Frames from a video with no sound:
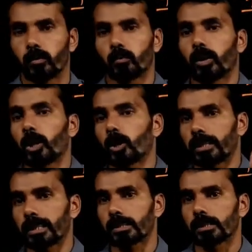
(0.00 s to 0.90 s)
We know
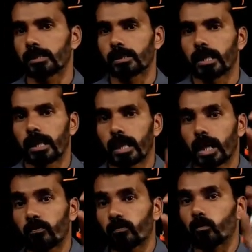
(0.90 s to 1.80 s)
that
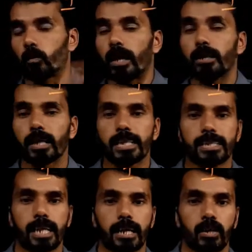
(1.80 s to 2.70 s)
if 1
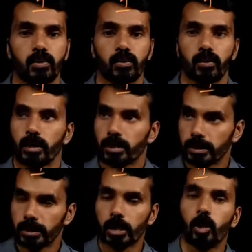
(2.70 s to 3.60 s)
is a
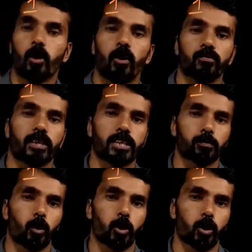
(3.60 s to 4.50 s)
zero of this
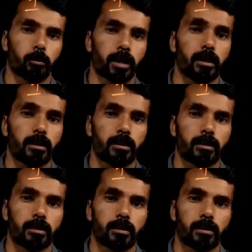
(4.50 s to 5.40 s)
polynomial,
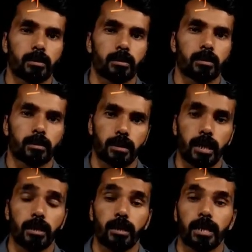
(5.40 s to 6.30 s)

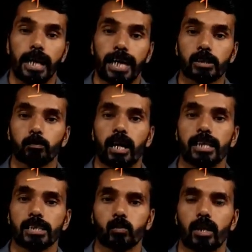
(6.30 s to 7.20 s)
then x
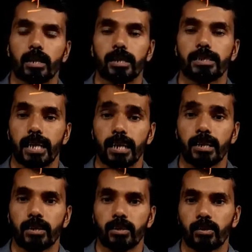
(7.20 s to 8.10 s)
minus 1 is a
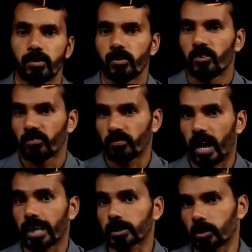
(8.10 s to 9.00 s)

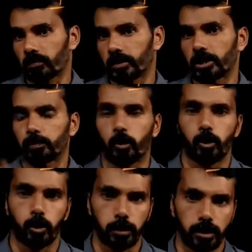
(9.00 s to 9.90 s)
factor of this
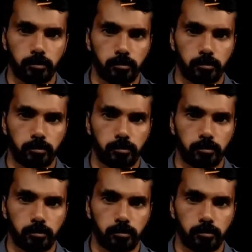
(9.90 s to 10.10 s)
polynomial.